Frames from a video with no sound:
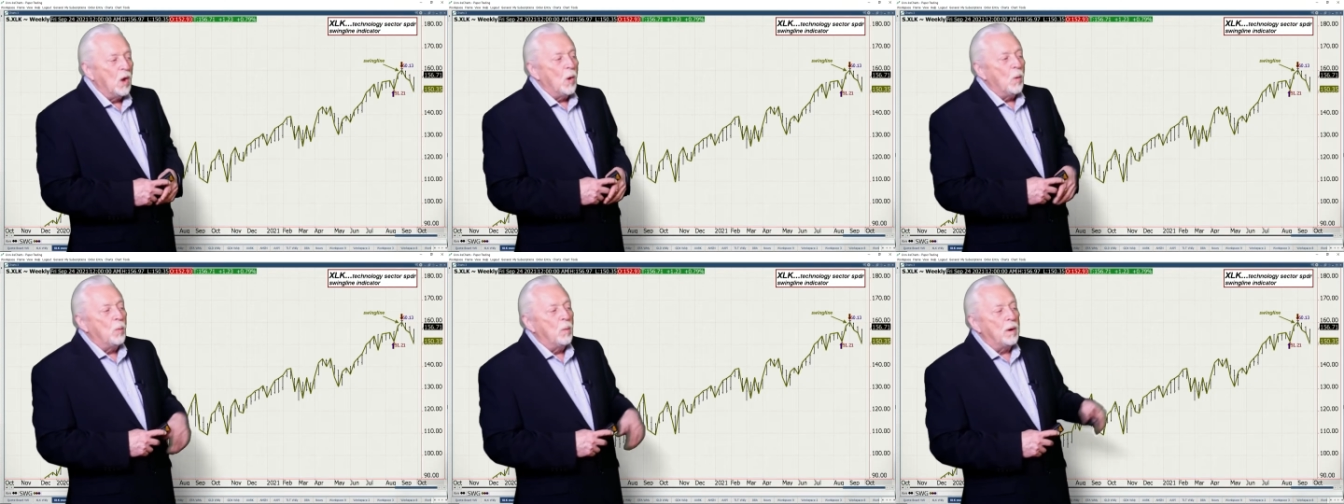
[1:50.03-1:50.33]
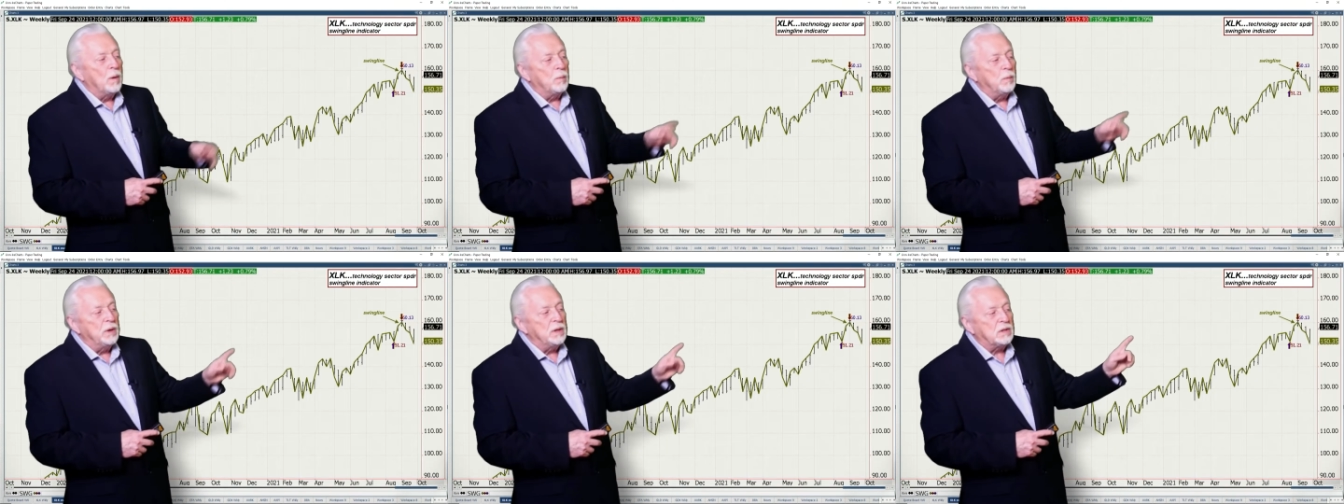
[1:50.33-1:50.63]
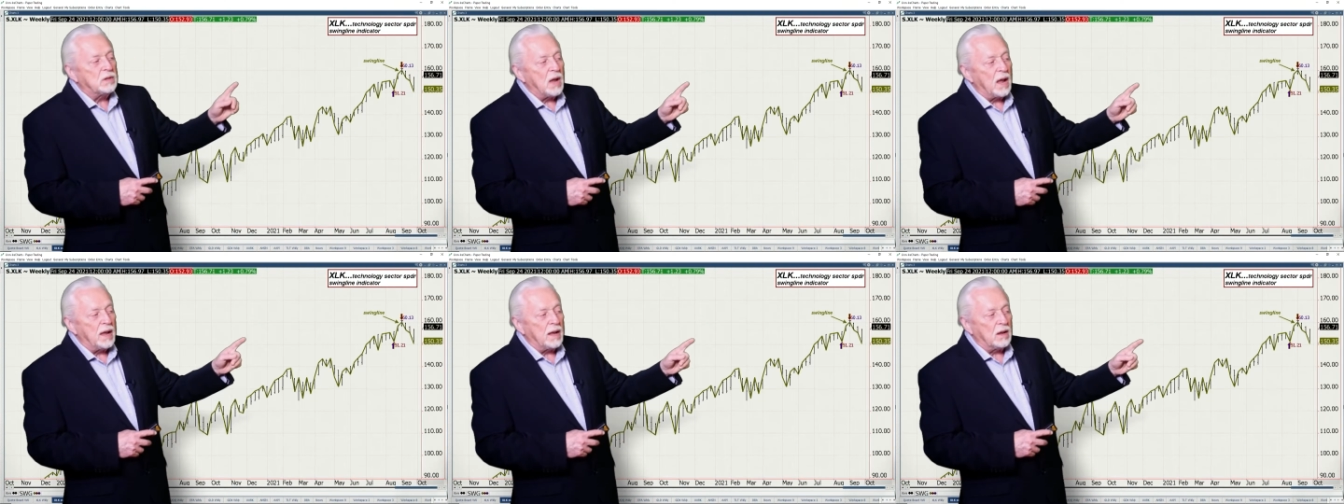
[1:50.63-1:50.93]
When we
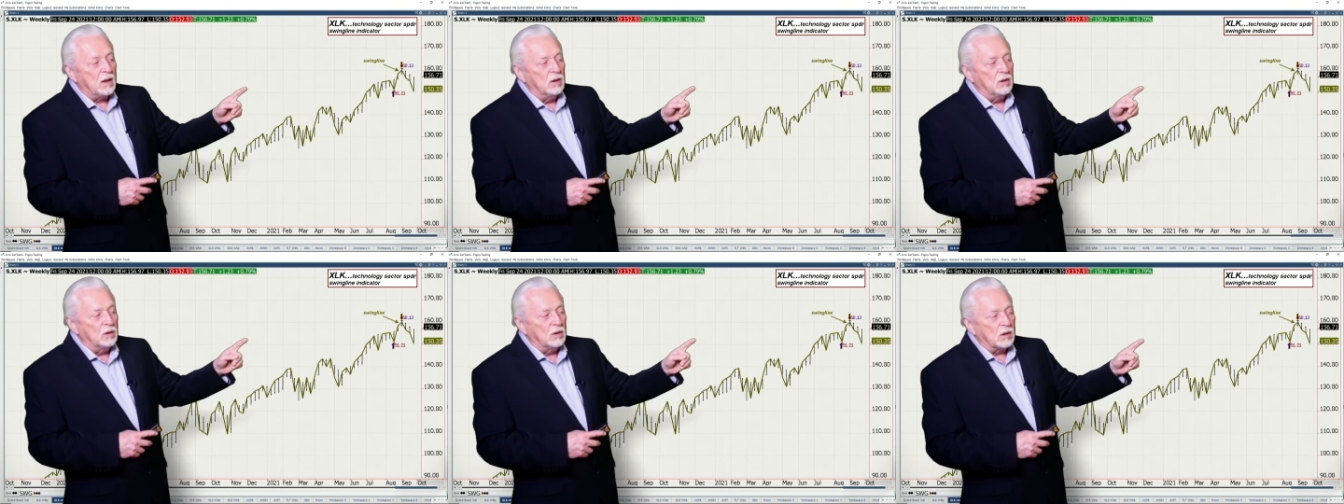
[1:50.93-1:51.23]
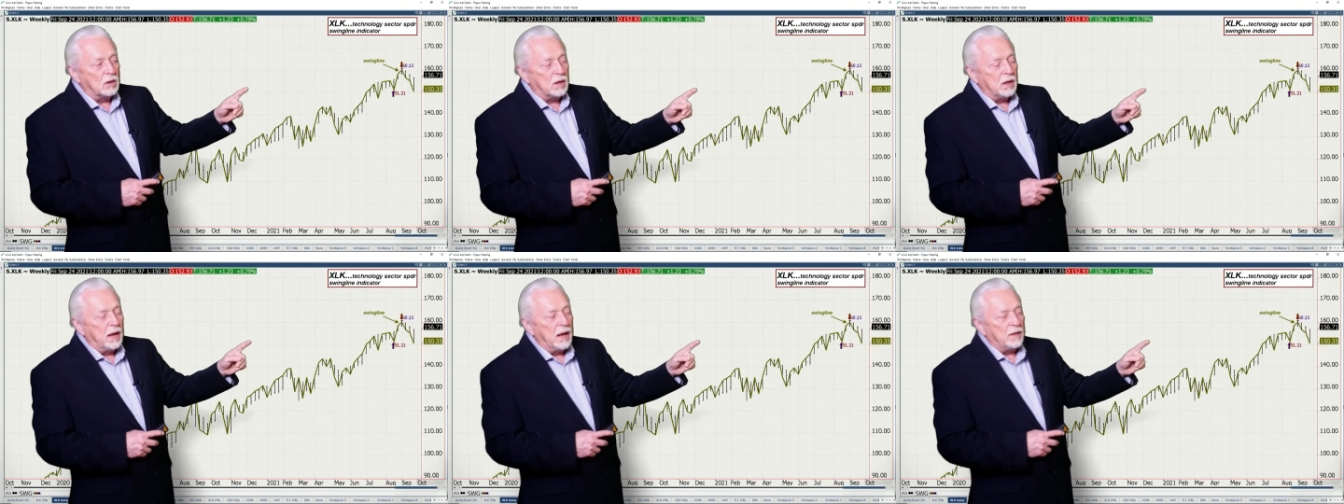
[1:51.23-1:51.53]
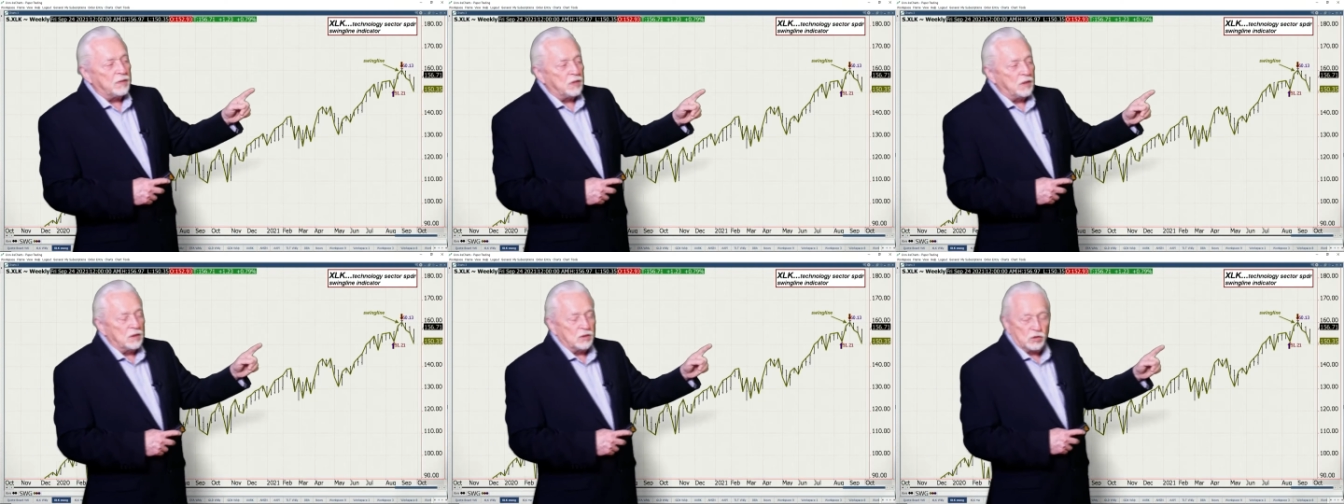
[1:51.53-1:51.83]
take a look
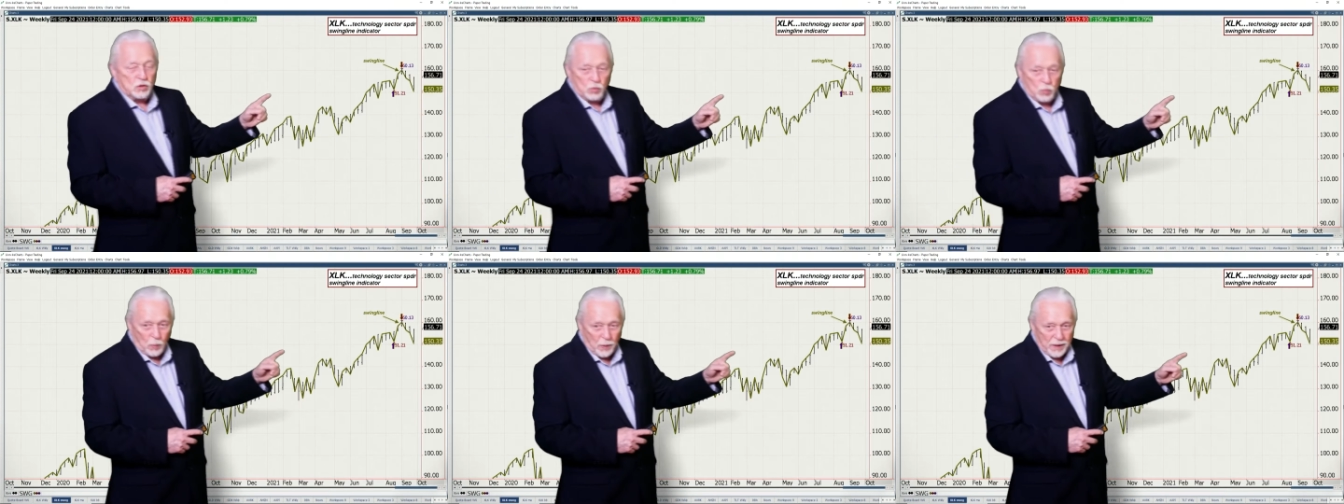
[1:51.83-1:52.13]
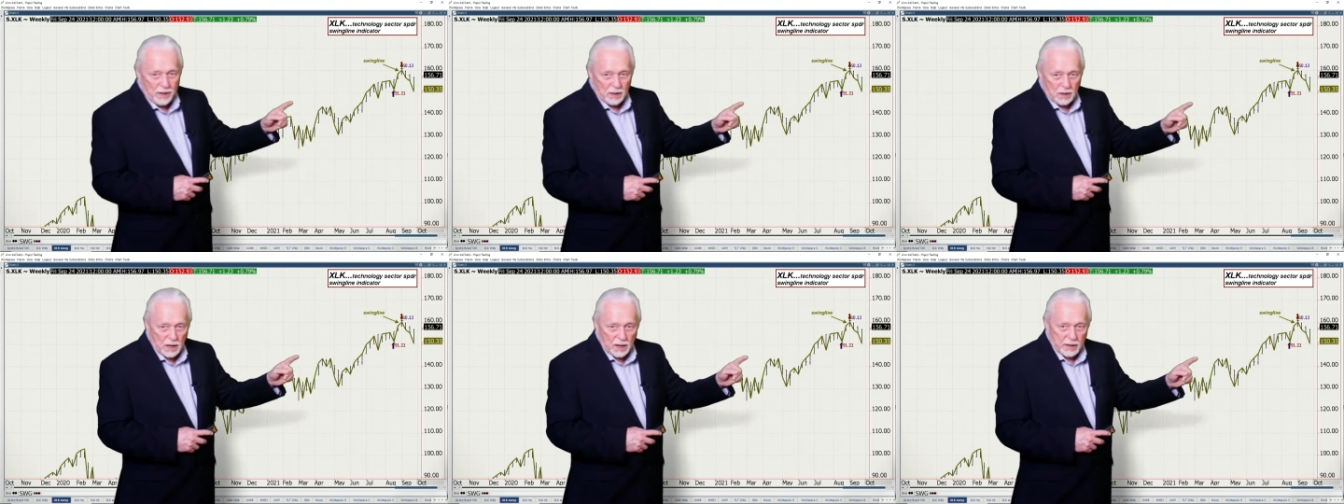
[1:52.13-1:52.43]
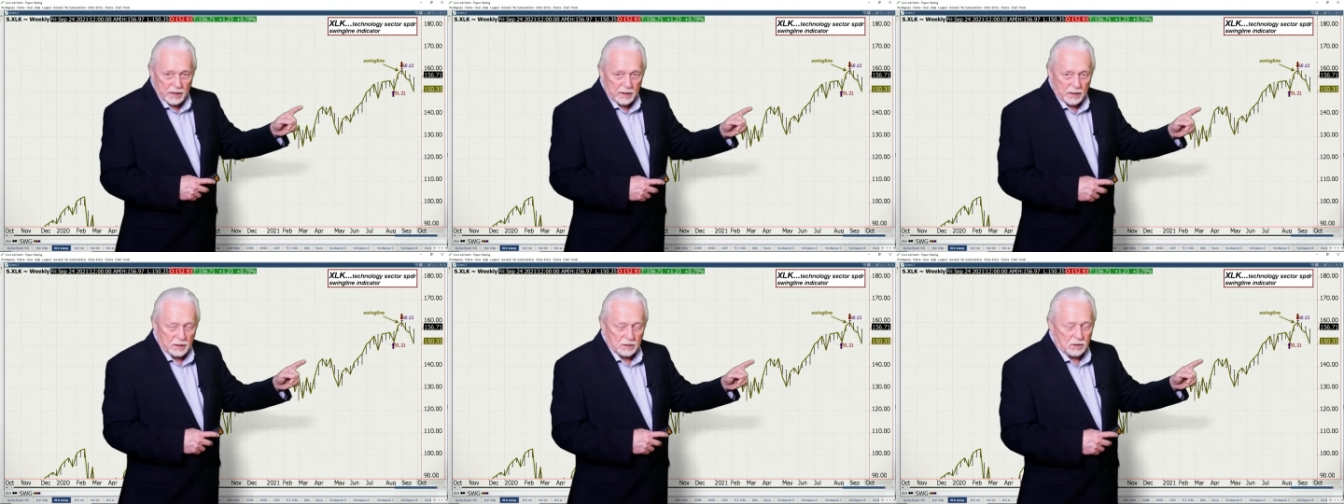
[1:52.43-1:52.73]
at the swing
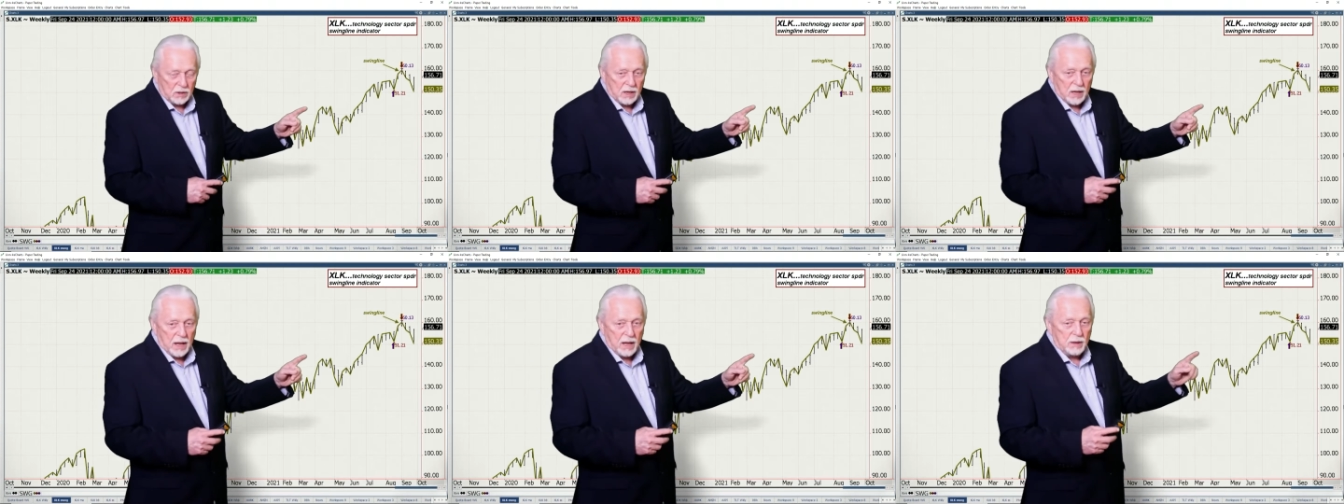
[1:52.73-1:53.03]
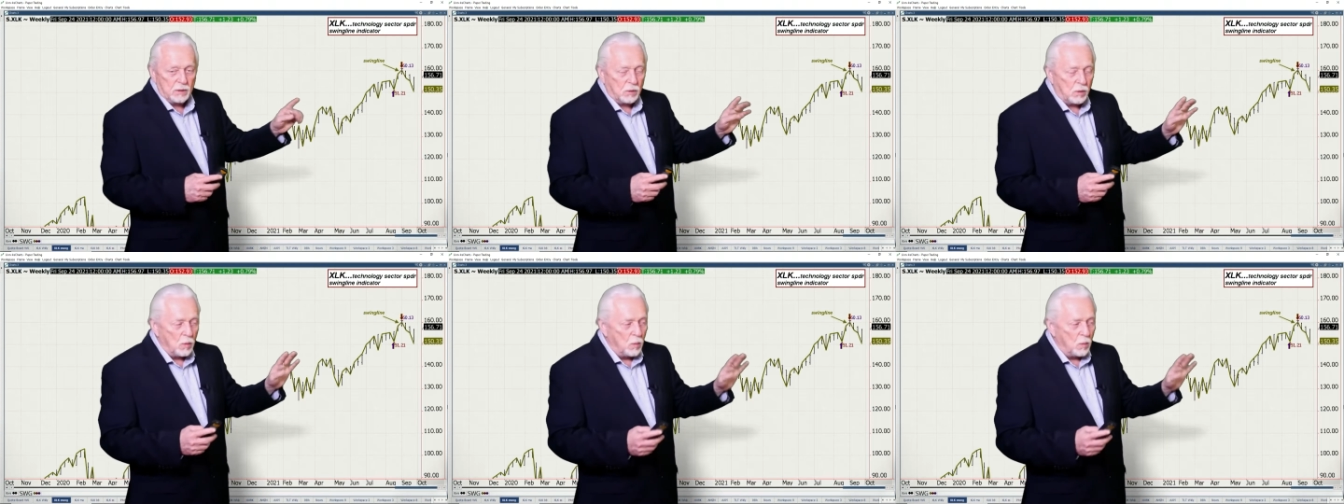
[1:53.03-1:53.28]
line indicator,